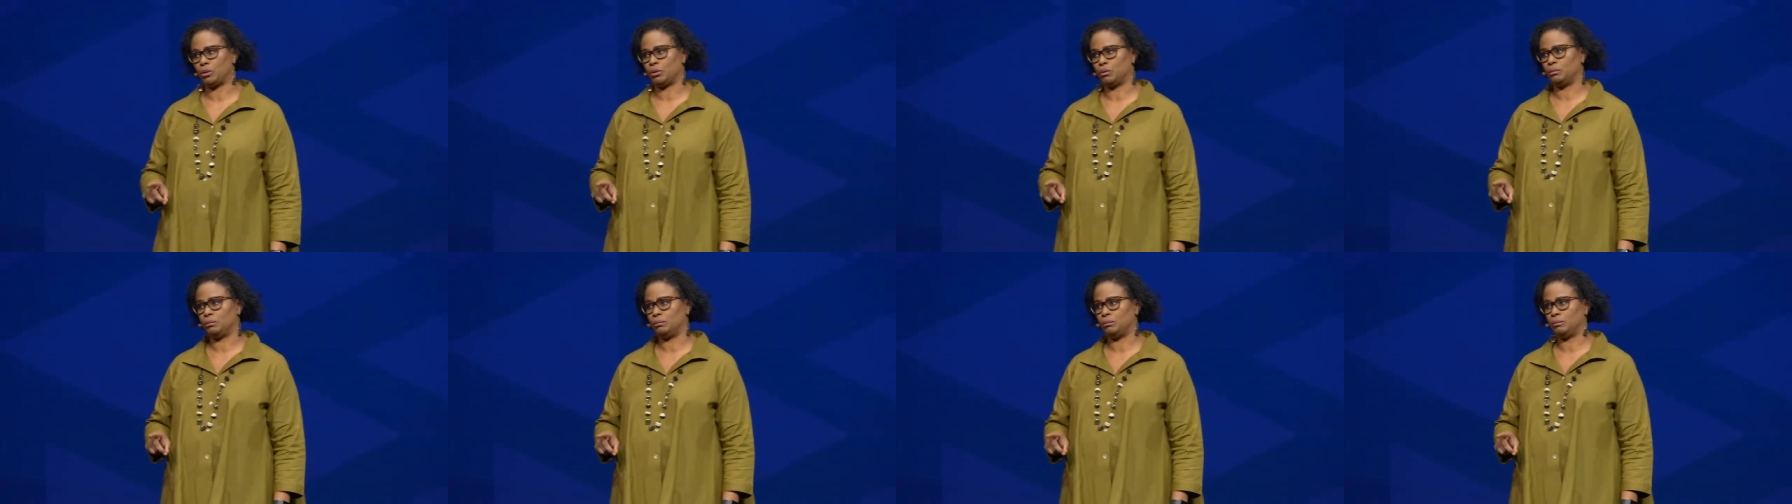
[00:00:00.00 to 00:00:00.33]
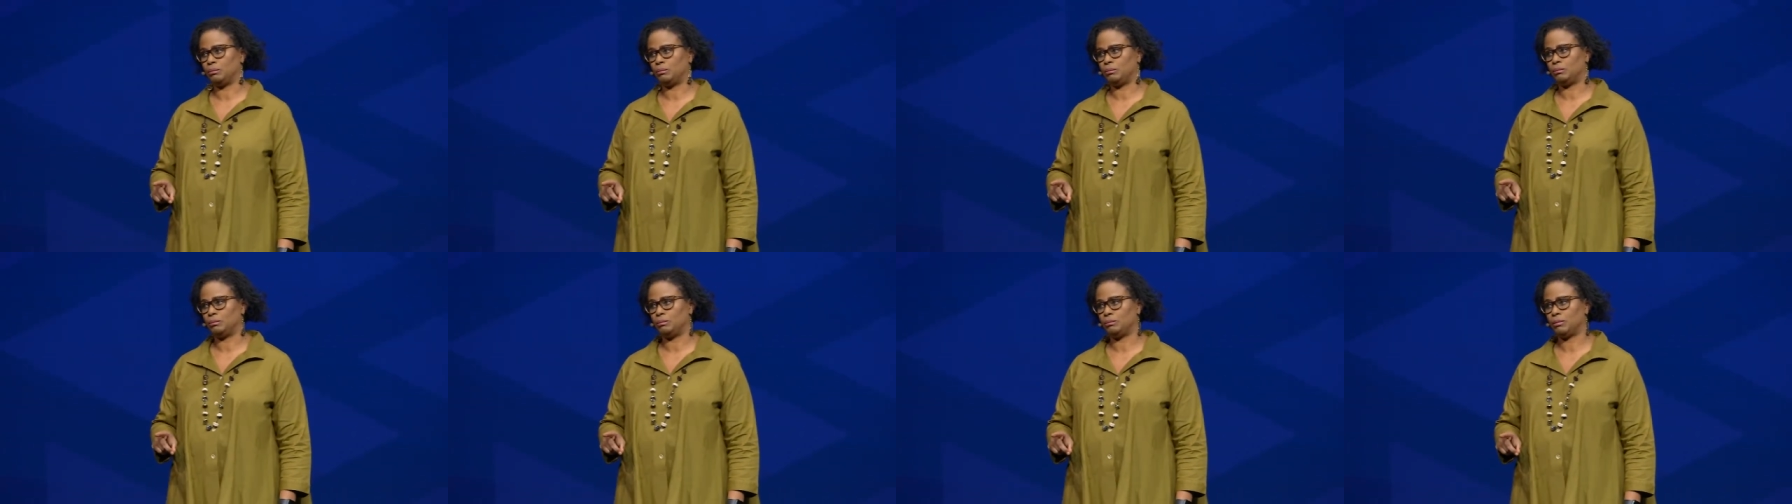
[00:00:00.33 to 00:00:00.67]
room
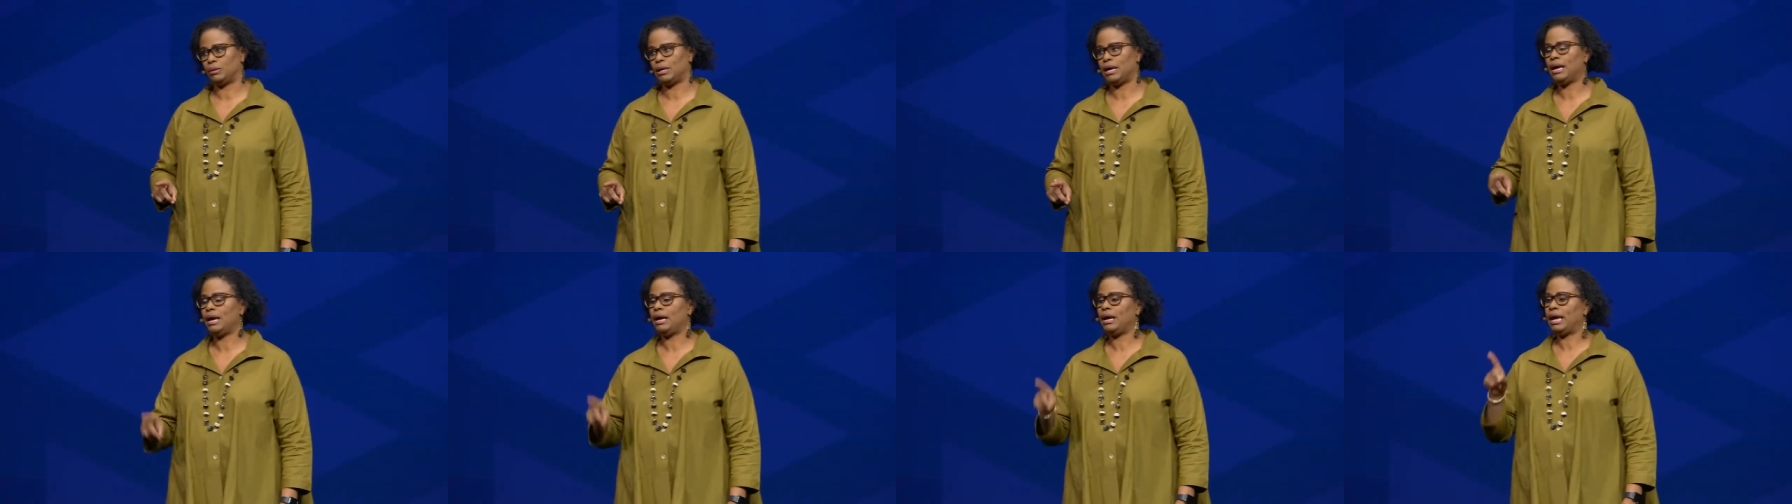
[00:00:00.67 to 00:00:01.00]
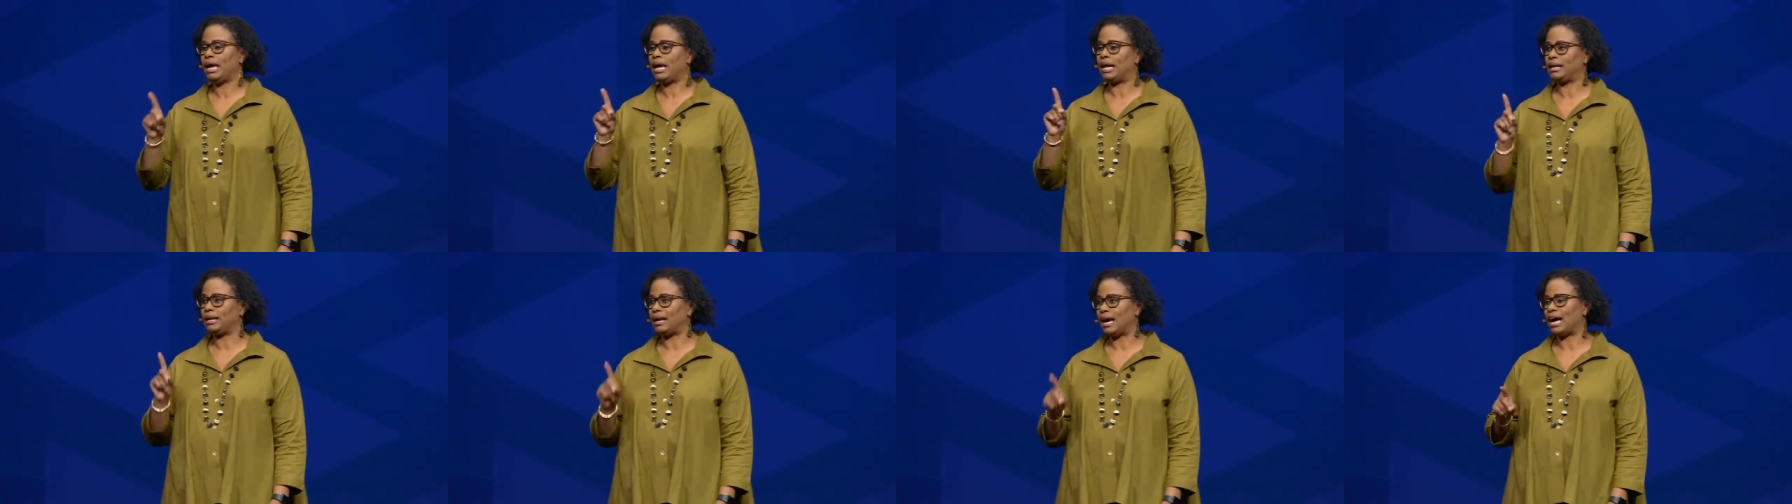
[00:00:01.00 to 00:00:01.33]

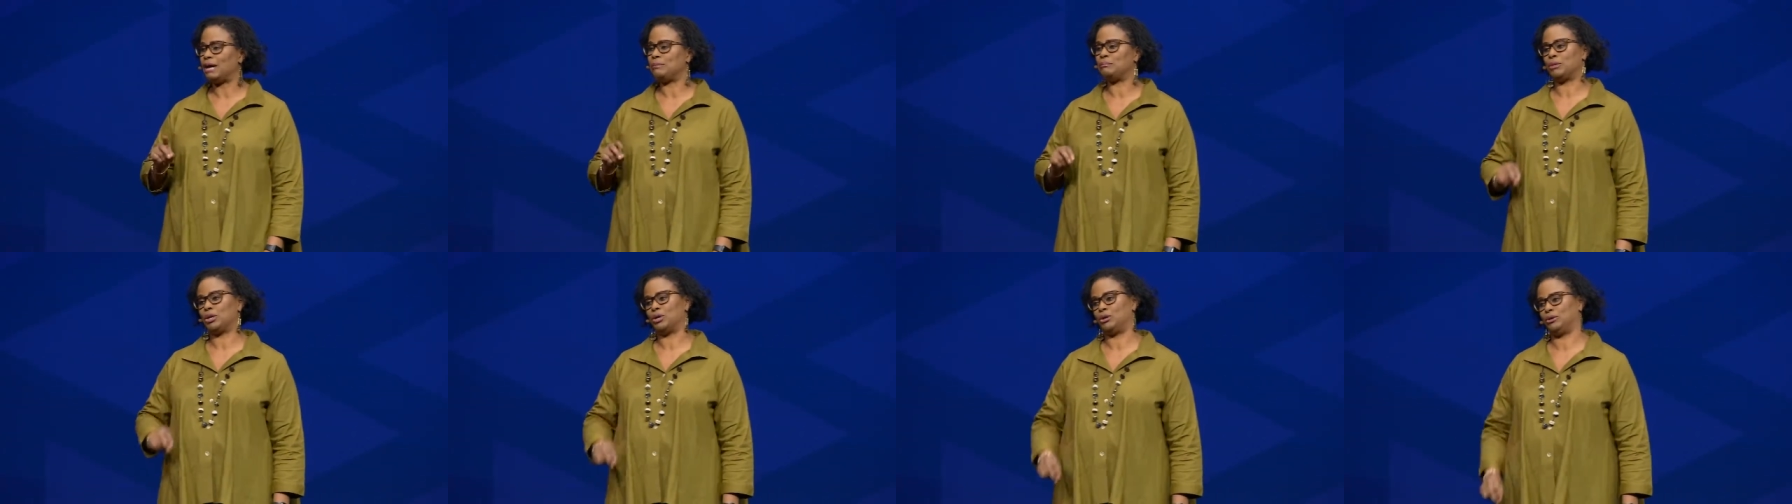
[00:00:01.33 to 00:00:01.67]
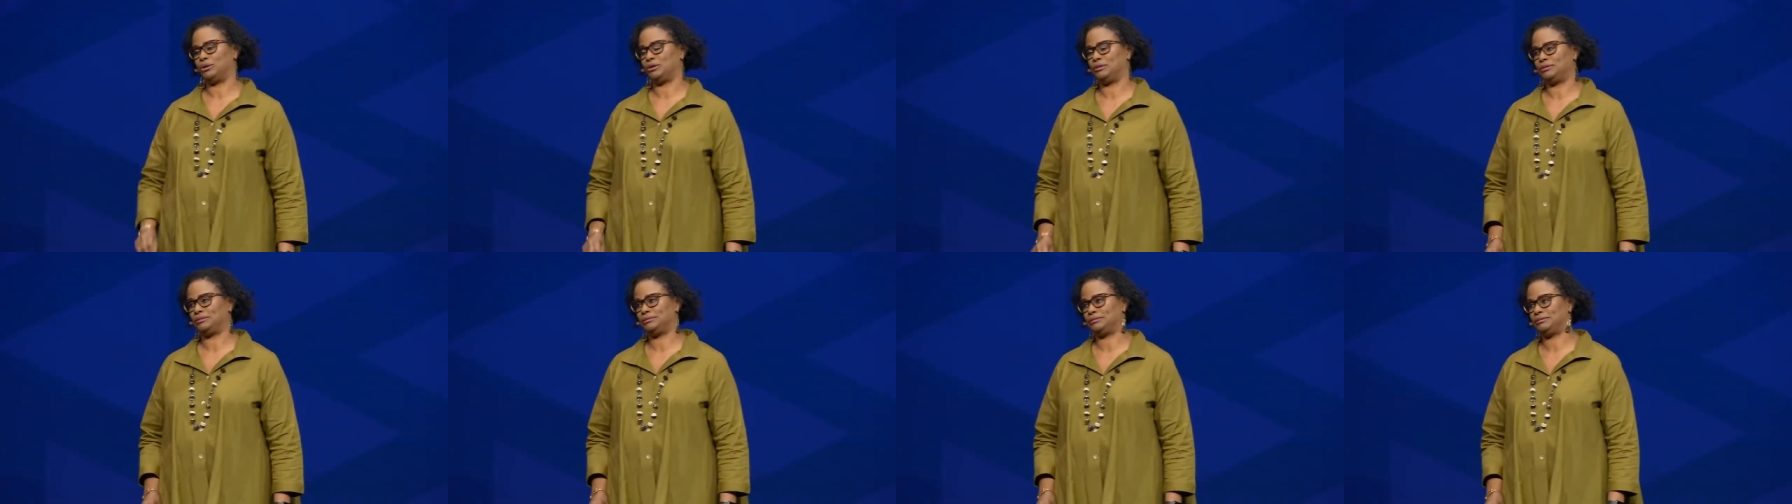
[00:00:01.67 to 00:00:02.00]
and got
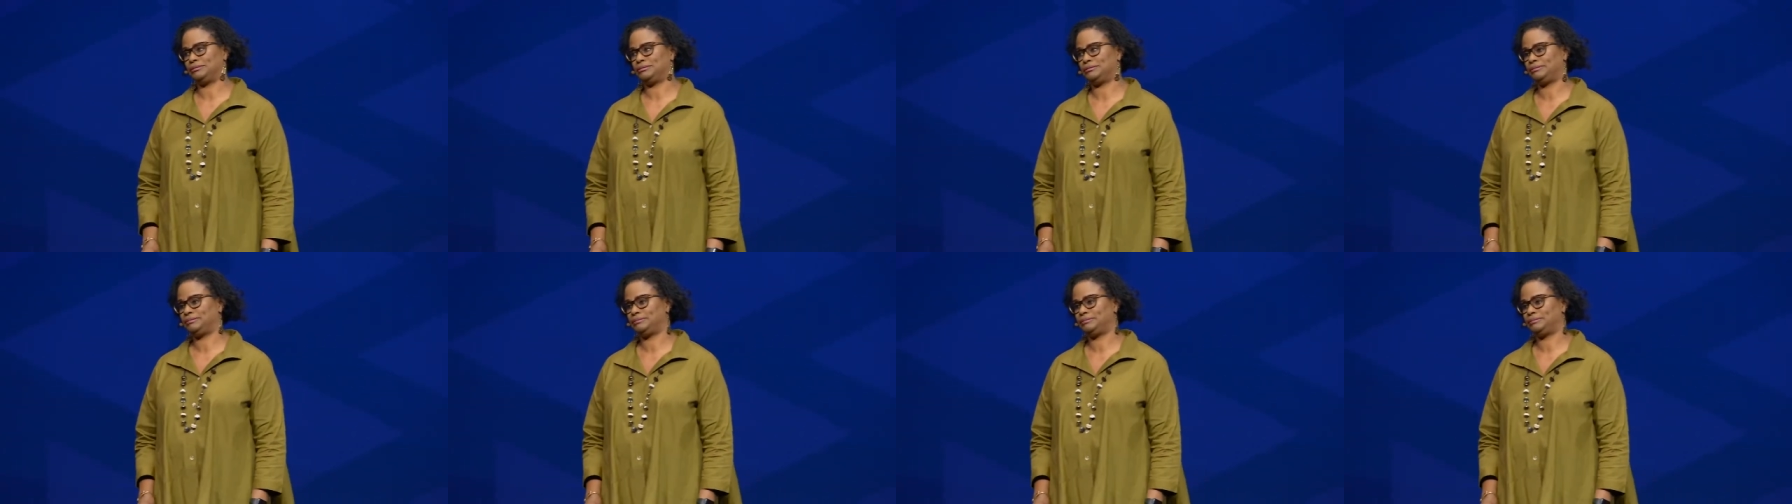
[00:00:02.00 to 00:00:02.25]
murdered.